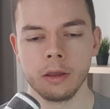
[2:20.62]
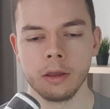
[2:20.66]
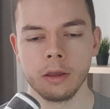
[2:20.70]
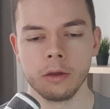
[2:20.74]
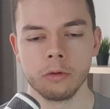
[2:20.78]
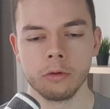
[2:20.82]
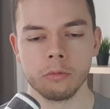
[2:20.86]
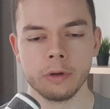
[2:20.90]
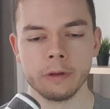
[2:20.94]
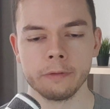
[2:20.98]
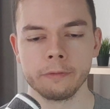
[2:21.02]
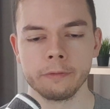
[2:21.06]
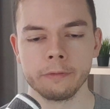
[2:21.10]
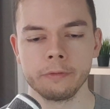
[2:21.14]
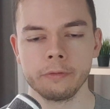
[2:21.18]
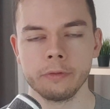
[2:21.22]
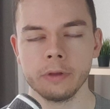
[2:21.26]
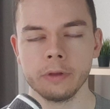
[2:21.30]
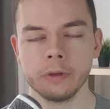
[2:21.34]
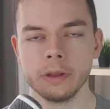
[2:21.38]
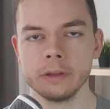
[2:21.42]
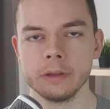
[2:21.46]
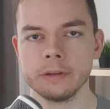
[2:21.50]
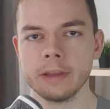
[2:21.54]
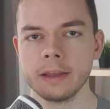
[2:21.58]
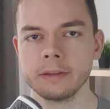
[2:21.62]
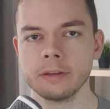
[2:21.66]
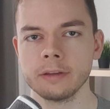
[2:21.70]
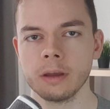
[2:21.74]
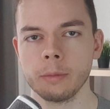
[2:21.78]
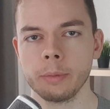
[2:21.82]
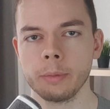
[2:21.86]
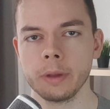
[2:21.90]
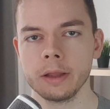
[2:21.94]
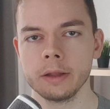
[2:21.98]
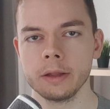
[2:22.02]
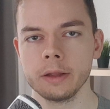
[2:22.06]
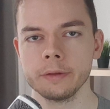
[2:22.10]
with a
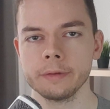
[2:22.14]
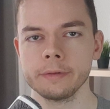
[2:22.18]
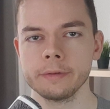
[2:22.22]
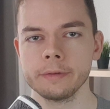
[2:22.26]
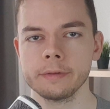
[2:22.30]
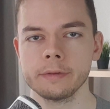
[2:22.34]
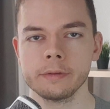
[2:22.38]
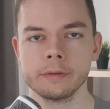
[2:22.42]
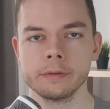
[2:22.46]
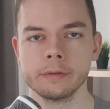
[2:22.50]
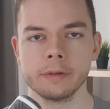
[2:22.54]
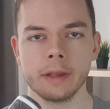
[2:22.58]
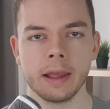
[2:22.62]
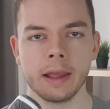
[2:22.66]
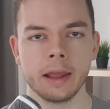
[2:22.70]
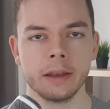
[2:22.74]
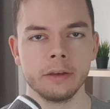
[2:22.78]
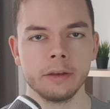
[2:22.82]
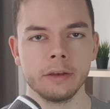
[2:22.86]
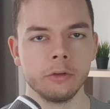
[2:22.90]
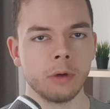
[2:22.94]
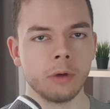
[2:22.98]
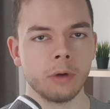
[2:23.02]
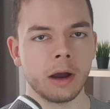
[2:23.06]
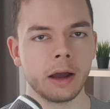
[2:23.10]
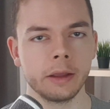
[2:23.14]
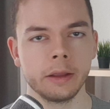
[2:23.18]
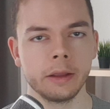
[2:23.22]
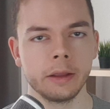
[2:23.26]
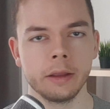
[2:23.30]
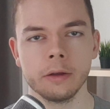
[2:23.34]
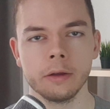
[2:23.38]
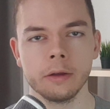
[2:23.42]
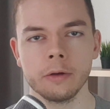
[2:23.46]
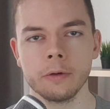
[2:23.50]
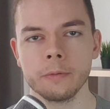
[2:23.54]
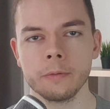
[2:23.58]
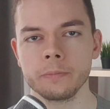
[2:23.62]
database and UI
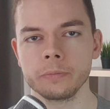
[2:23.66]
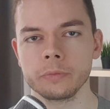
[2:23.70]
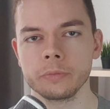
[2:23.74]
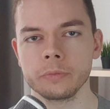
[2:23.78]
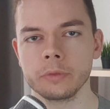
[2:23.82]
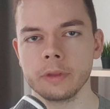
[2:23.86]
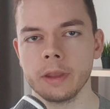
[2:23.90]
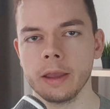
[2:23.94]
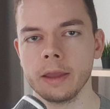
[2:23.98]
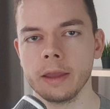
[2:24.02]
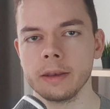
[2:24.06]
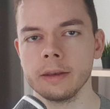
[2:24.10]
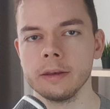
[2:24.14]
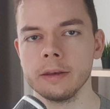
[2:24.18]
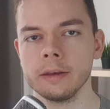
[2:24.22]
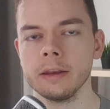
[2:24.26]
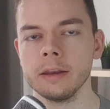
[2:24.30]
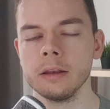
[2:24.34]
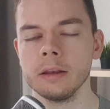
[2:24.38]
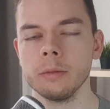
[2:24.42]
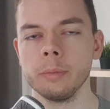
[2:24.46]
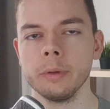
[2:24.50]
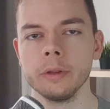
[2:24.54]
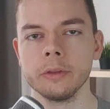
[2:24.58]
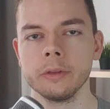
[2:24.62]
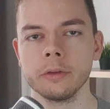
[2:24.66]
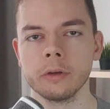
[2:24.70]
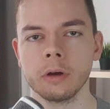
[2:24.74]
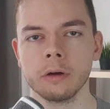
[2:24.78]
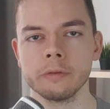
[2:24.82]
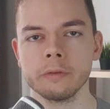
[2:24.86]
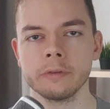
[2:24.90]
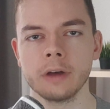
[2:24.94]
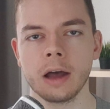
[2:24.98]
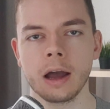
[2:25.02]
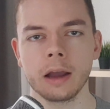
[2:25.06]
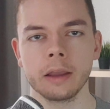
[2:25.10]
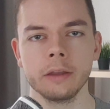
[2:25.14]
and a little bit of
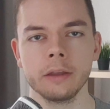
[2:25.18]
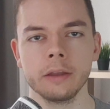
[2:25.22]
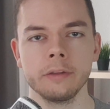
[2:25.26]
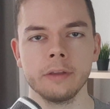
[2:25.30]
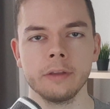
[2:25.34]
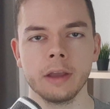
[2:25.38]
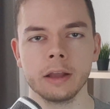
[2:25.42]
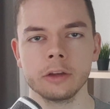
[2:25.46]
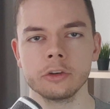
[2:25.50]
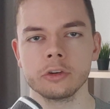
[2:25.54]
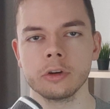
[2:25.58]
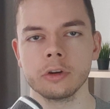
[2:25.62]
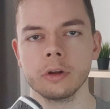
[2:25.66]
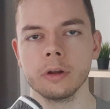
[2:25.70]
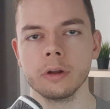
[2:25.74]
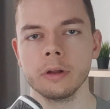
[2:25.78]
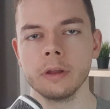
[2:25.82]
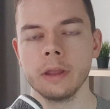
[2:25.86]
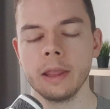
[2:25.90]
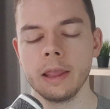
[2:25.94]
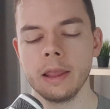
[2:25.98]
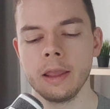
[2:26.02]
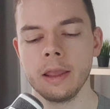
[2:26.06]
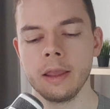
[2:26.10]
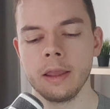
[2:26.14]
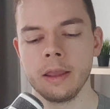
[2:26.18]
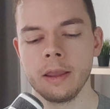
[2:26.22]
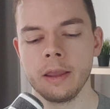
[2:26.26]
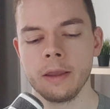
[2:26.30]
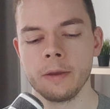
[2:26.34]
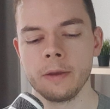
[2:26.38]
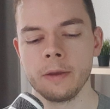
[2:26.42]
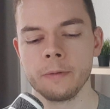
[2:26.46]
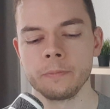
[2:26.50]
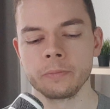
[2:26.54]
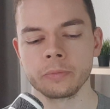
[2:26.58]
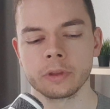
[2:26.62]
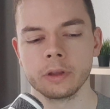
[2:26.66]
architecture.
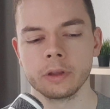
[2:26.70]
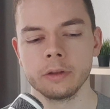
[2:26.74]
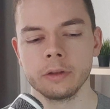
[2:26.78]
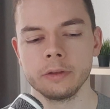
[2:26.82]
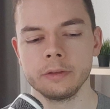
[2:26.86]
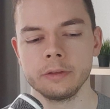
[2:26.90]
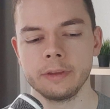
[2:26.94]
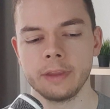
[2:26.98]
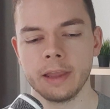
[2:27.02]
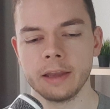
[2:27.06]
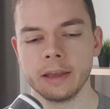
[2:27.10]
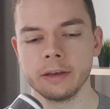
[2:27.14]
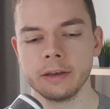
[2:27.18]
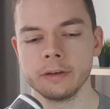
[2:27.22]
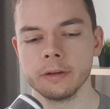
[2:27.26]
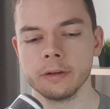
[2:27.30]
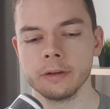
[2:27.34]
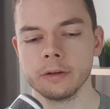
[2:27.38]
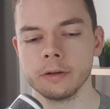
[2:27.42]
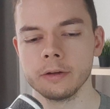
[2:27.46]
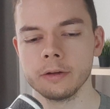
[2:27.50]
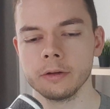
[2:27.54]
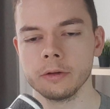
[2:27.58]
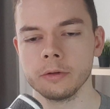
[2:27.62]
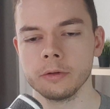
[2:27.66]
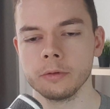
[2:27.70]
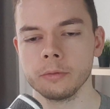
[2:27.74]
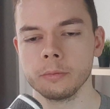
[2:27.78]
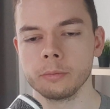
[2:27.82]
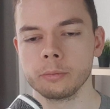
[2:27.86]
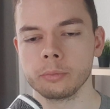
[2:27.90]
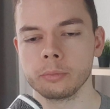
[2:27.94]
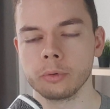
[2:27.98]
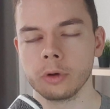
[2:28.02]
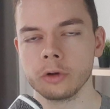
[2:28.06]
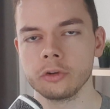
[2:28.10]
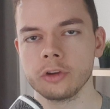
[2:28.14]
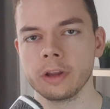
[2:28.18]
Then the
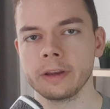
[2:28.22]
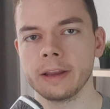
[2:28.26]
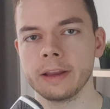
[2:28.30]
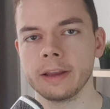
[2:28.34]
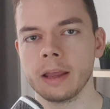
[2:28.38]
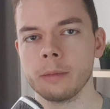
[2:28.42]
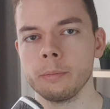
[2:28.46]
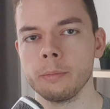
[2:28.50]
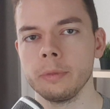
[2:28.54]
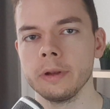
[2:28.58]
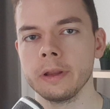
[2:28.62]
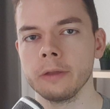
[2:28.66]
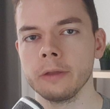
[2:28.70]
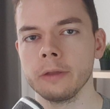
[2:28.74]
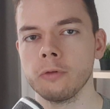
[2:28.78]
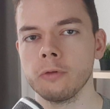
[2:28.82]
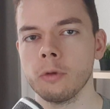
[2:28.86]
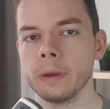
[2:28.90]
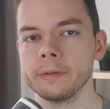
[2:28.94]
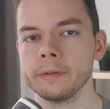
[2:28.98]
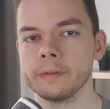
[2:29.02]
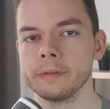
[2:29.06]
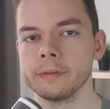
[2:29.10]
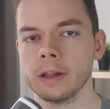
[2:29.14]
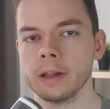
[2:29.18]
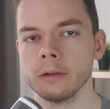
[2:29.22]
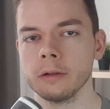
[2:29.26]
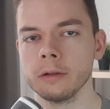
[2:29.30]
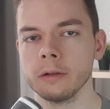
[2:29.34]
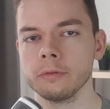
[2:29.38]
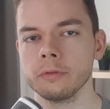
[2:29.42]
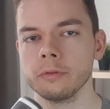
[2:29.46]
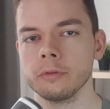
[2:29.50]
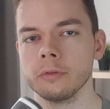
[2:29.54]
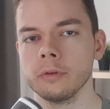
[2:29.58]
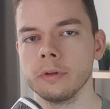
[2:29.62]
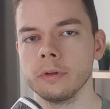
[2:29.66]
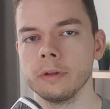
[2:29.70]
project I'm building for
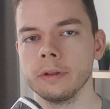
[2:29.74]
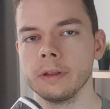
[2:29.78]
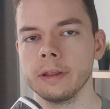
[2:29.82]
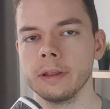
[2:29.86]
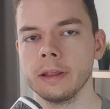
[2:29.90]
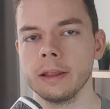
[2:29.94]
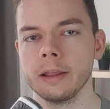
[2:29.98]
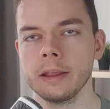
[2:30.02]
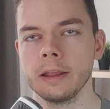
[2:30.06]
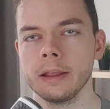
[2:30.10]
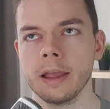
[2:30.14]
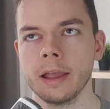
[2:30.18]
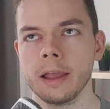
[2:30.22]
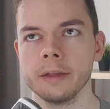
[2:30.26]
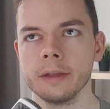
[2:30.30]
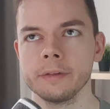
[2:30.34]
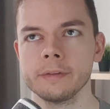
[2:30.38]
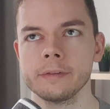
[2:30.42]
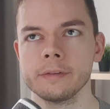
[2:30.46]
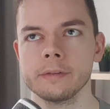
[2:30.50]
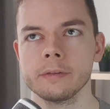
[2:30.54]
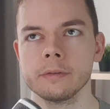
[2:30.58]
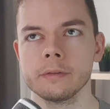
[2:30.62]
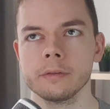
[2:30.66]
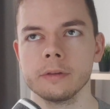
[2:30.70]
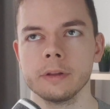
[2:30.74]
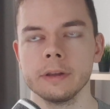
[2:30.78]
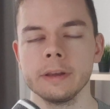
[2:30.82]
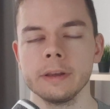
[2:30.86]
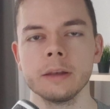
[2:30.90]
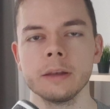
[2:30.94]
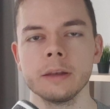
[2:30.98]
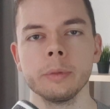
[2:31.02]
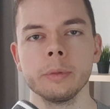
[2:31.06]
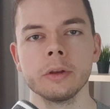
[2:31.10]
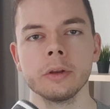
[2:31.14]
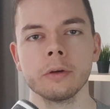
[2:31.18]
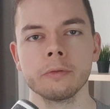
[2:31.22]
myself has a little
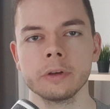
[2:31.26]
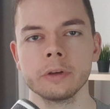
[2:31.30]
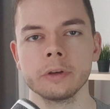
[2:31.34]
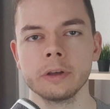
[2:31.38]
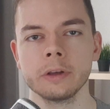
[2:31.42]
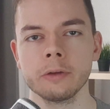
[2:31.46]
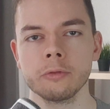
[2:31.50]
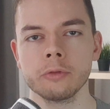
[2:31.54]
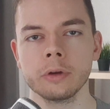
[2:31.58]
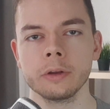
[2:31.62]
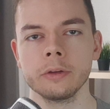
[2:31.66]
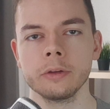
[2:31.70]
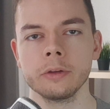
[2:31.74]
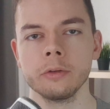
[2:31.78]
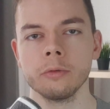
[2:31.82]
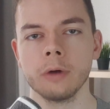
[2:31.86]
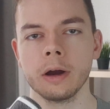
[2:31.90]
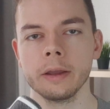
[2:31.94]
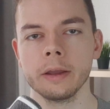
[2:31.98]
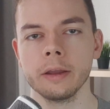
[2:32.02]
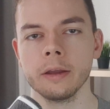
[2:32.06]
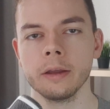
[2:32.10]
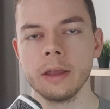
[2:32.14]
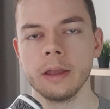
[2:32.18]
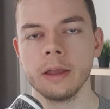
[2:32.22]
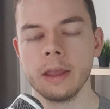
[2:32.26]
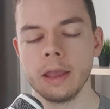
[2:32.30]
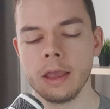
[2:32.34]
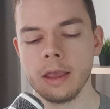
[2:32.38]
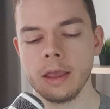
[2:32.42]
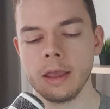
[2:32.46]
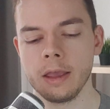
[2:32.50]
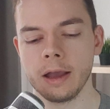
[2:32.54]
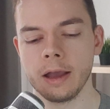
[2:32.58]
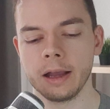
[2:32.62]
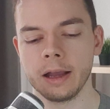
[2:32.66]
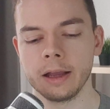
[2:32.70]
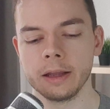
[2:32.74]
bit of a different UI.
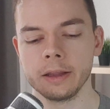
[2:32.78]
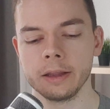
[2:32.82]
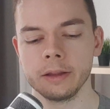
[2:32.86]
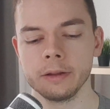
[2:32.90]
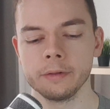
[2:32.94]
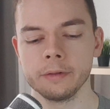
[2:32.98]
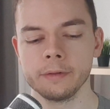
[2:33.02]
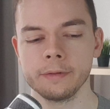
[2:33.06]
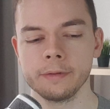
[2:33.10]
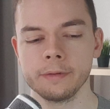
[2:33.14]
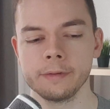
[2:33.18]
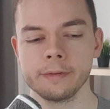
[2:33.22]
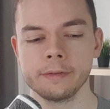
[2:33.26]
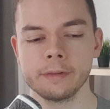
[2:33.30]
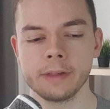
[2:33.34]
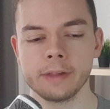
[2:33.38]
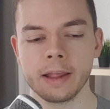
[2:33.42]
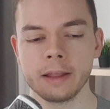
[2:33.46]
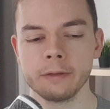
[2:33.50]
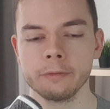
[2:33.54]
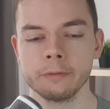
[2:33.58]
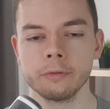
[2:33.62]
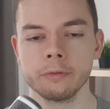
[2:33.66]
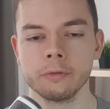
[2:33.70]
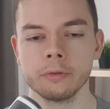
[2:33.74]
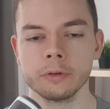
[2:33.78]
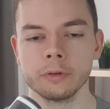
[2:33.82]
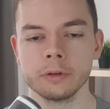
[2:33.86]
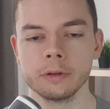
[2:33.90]
I save